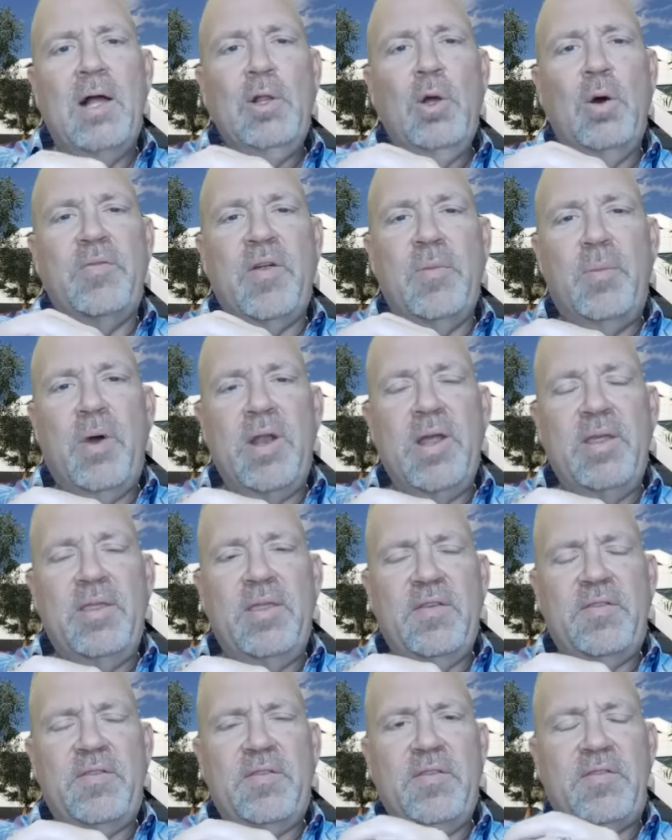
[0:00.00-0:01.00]
Hello, everybody.
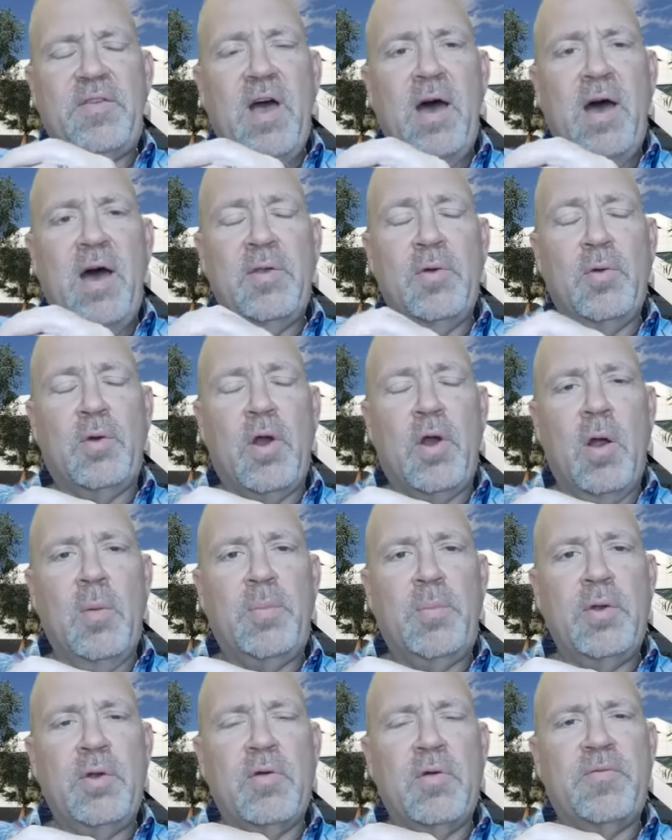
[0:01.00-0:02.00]
This is Hondo
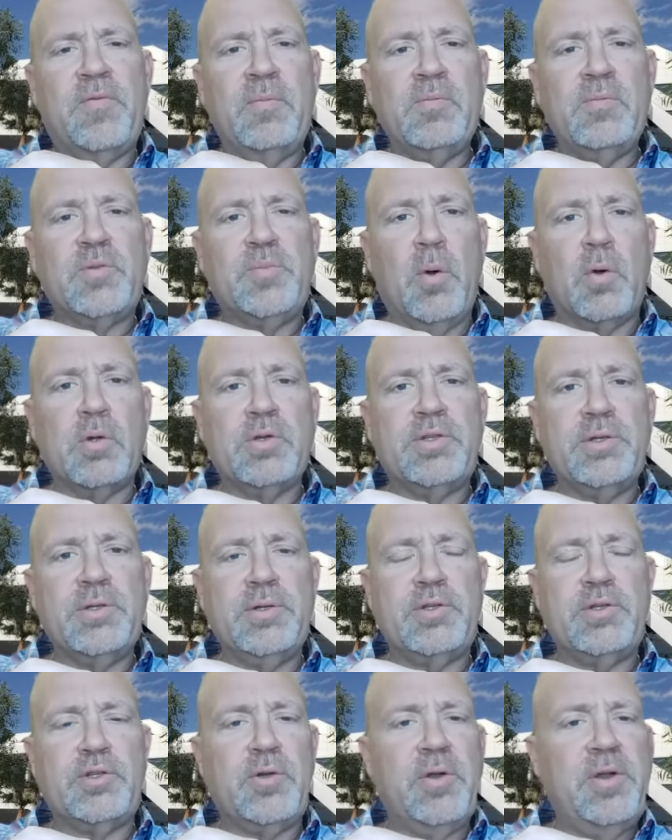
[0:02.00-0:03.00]
Carpenter from Sports
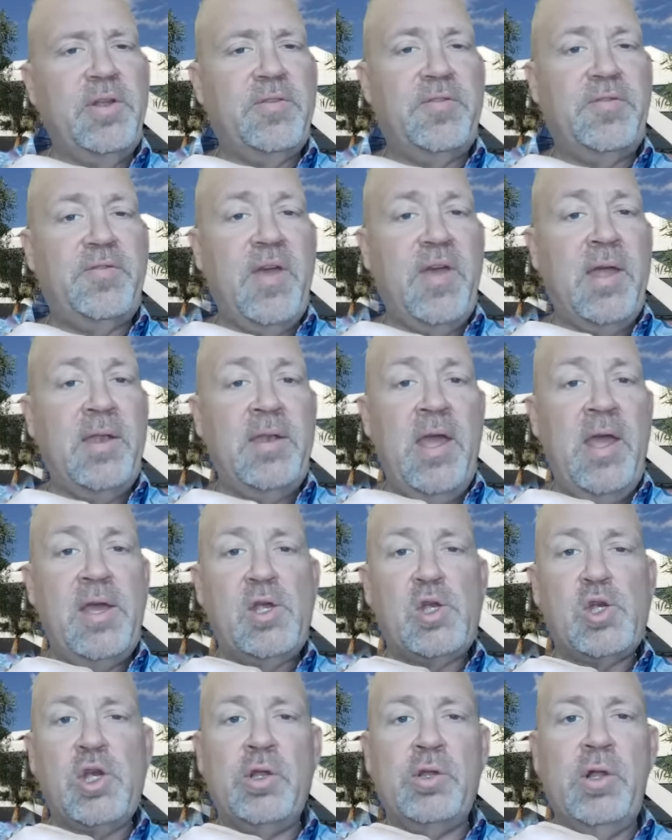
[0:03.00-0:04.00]
Illustrated's Fan
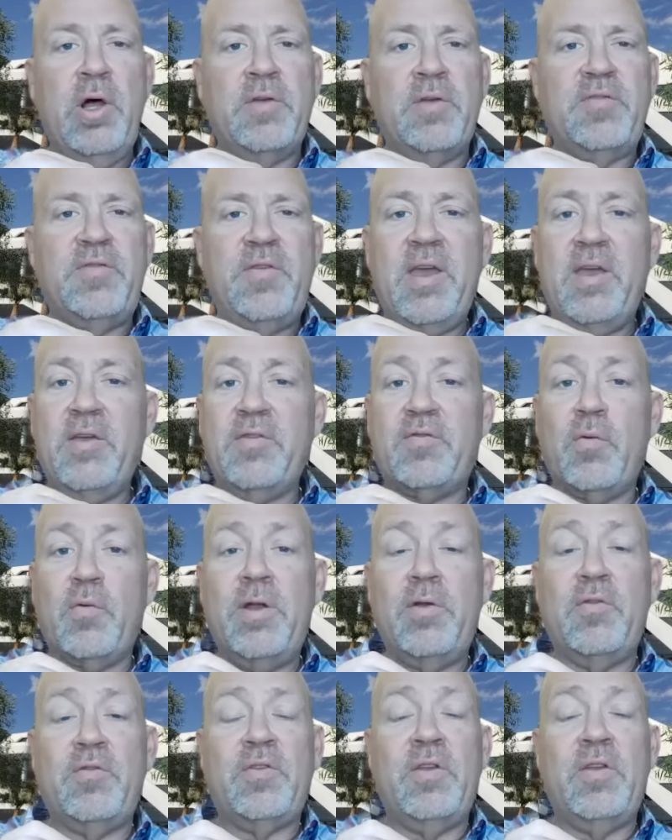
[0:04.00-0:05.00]
Nation Las Vegas
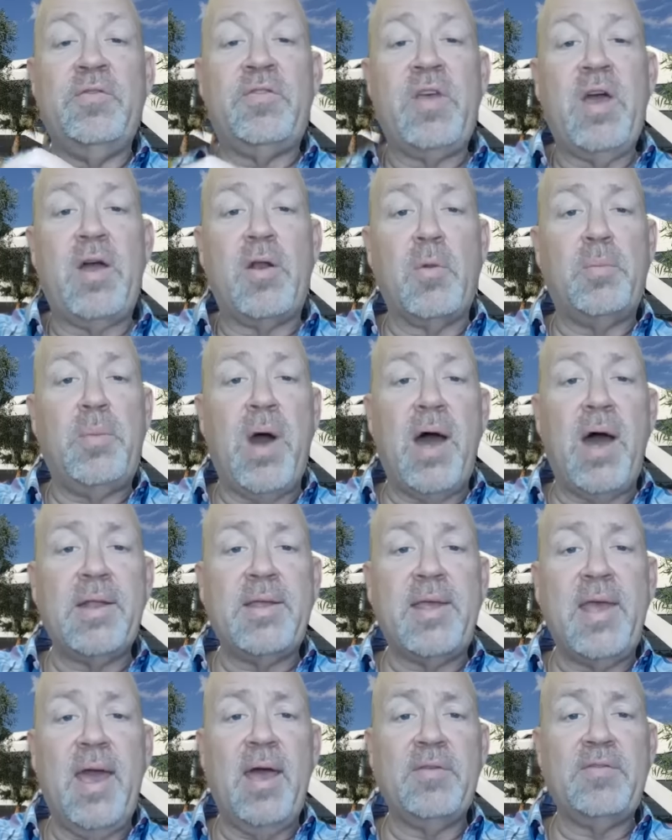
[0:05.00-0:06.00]
Raiders Insider
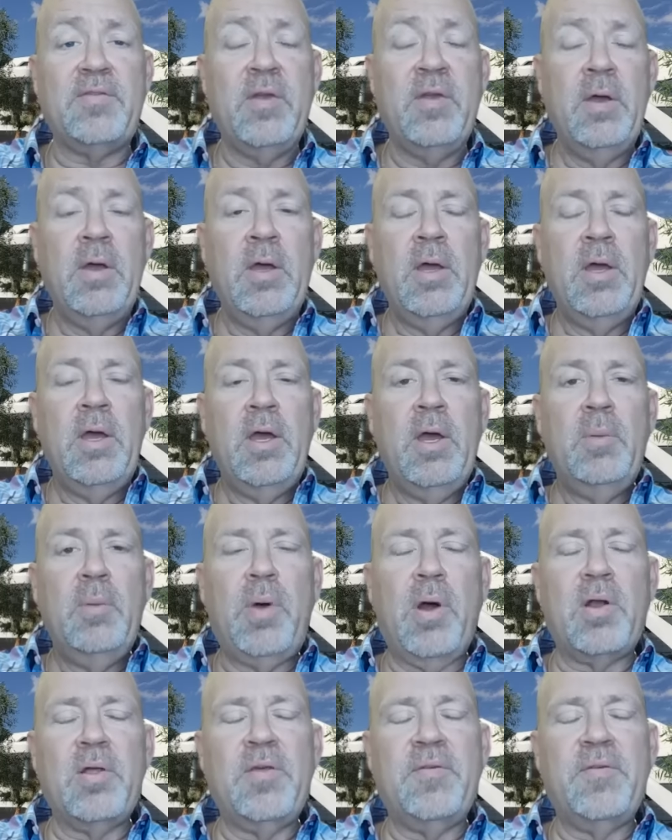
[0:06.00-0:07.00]
Podcast,
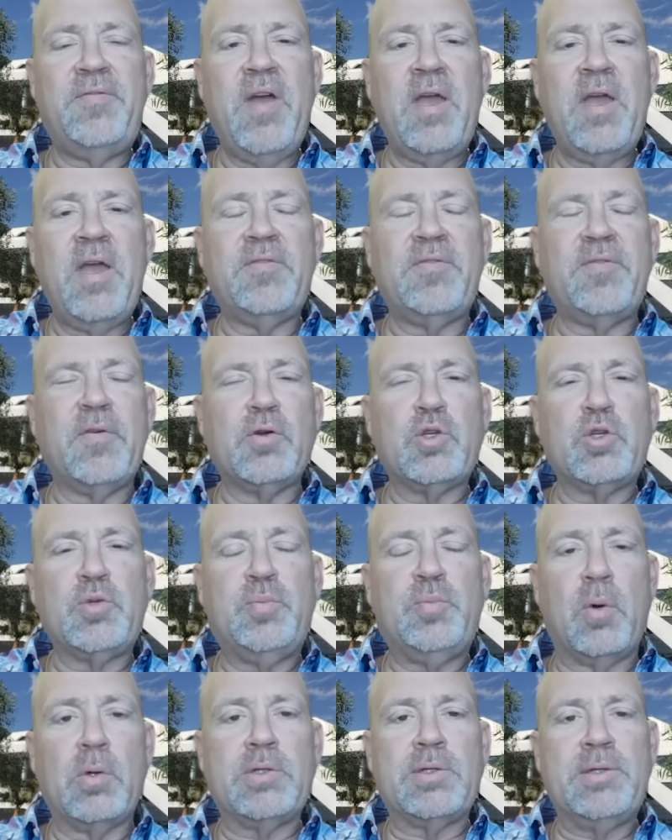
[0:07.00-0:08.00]
part of the Fans
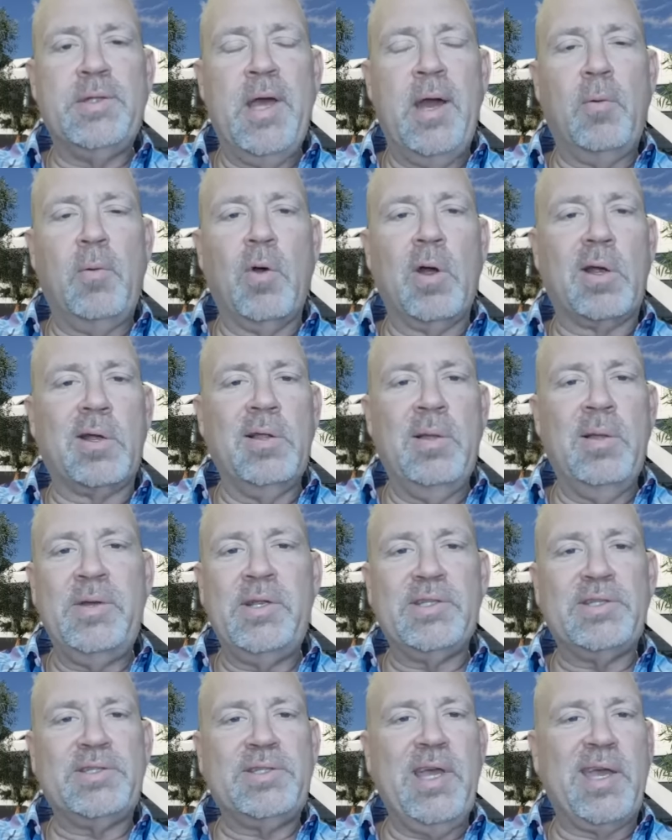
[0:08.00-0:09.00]
First Sports Network. And let
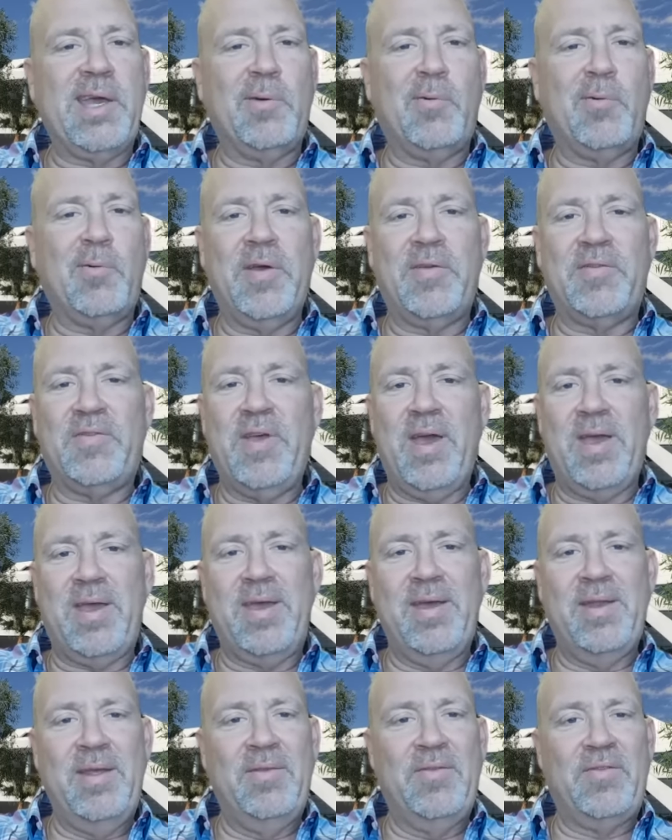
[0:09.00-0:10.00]
me just take a quick
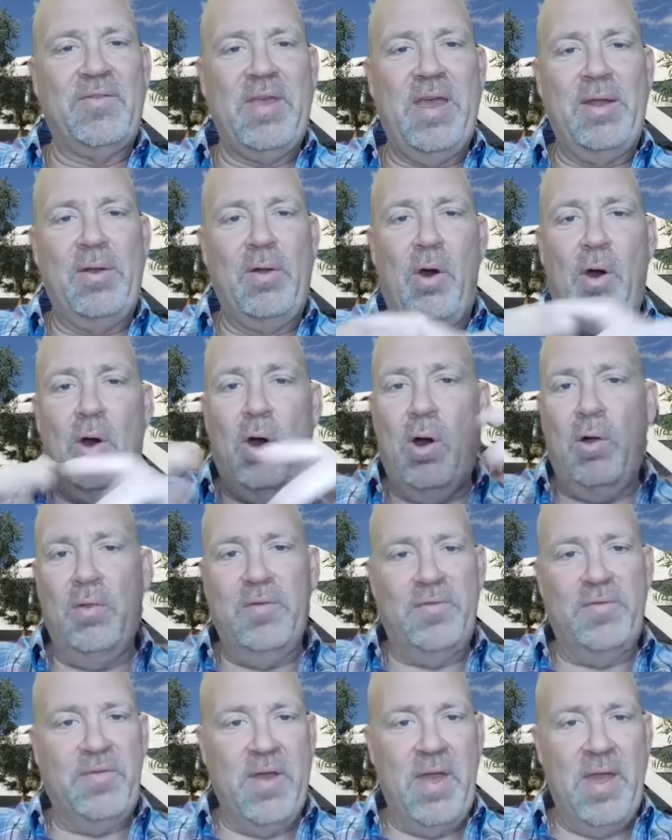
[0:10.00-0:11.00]
second and say to
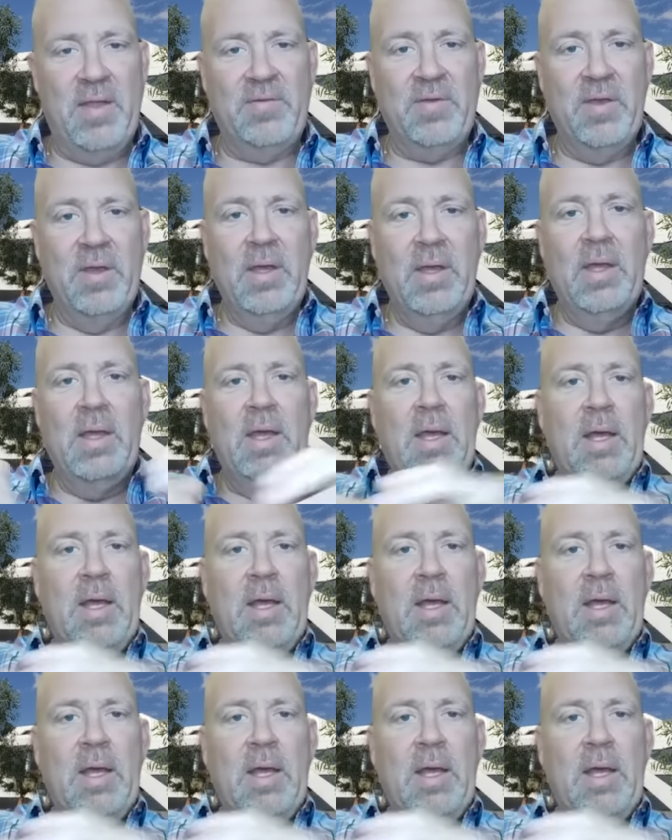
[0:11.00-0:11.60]
all the fans,